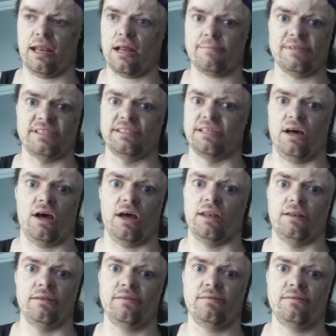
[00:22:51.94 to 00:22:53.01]
And I'm
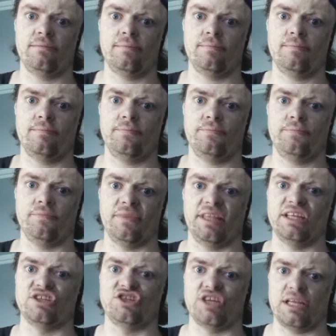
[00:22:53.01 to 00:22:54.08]
done.
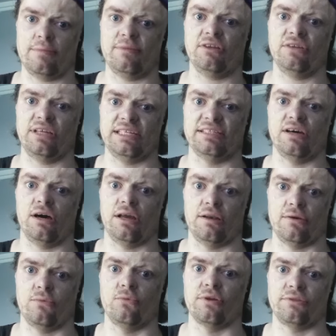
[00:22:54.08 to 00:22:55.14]
Legitimately
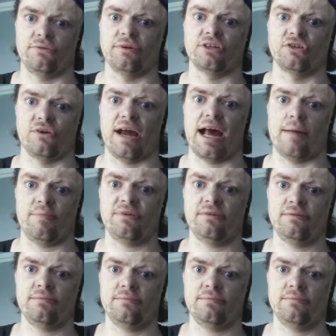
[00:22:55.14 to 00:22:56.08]
done with your crap.